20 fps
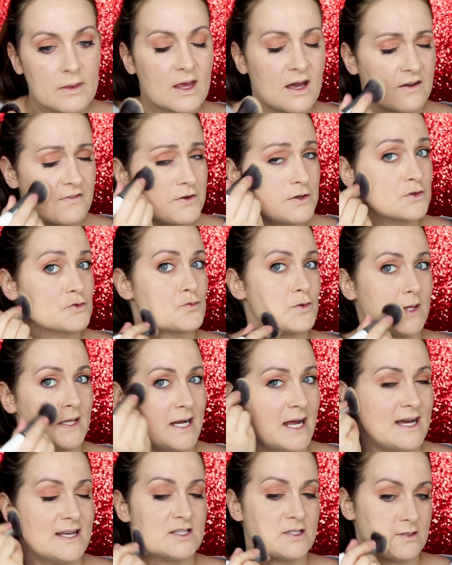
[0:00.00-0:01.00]
That feels really
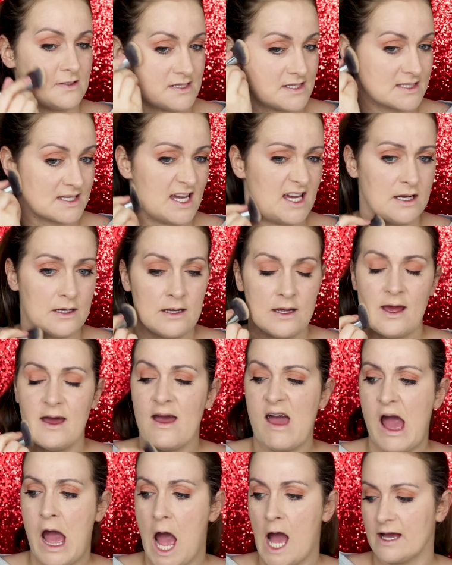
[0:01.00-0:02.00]
nice on the skin.
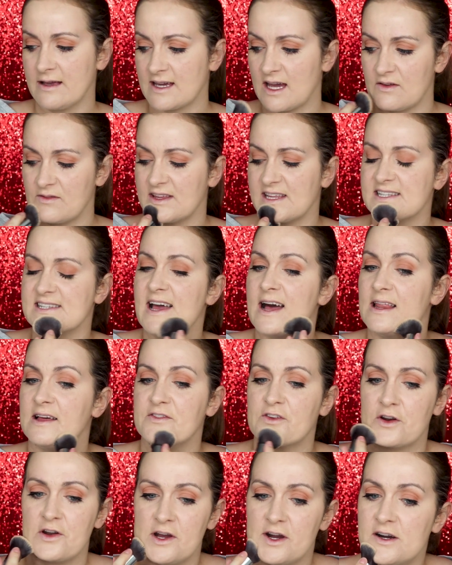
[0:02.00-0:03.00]
Can't really tell
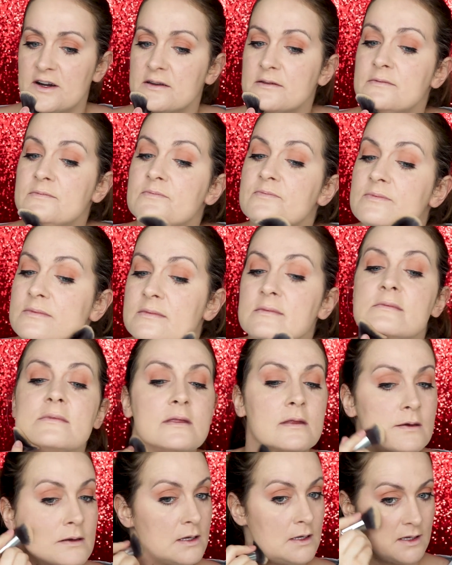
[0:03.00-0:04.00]
I've got it on.
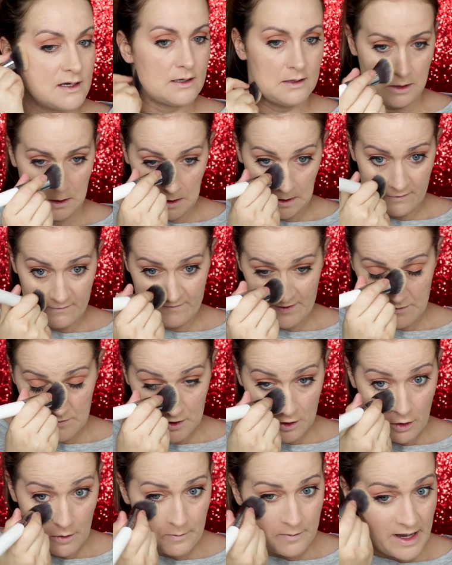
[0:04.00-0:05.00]

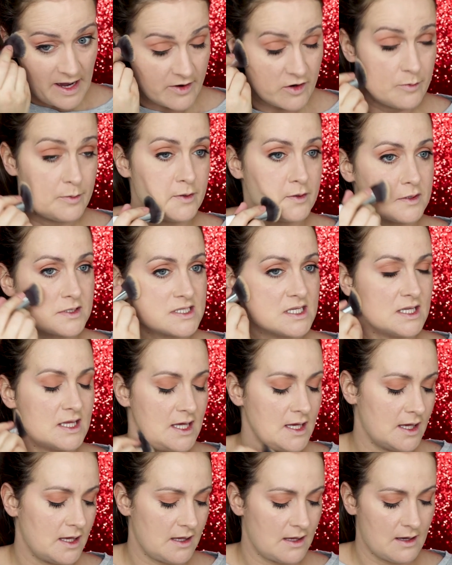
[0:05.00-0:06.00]
Very comparable to
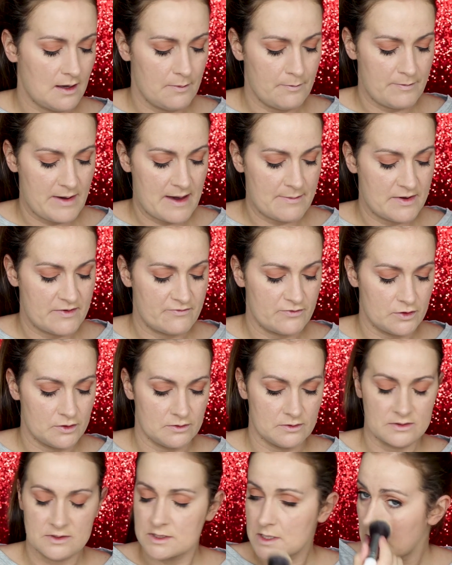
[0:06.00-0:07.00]
the Bare
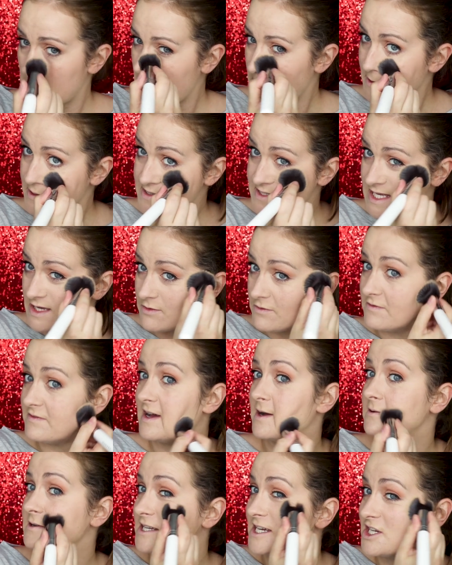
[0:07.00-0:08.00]
Minerals Serum
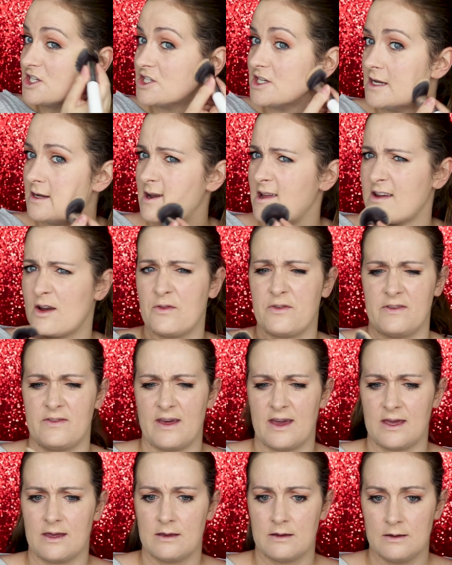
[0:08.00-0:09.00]
Foundation. I don't think
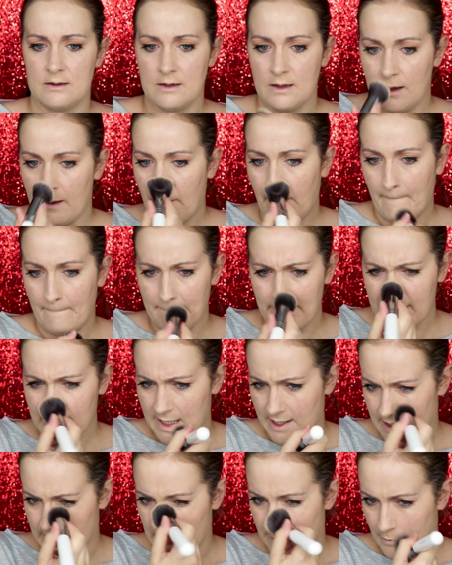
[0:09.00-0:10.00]
they
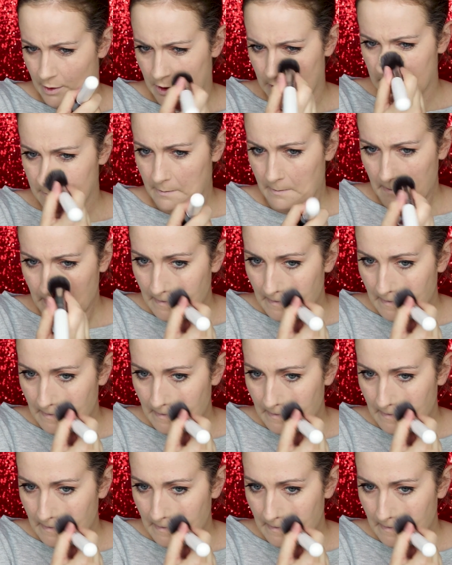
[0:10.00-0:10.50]
make it anymore.